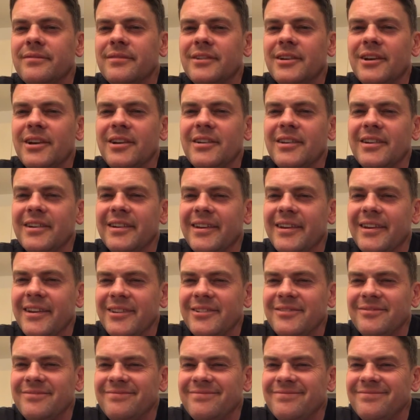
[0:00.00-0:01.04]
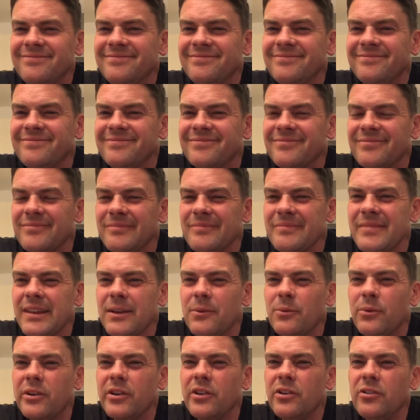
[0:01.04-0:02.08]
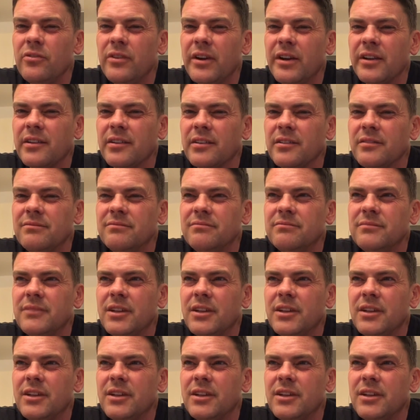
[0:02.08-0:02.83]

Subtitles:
I don't know, what do you reckon?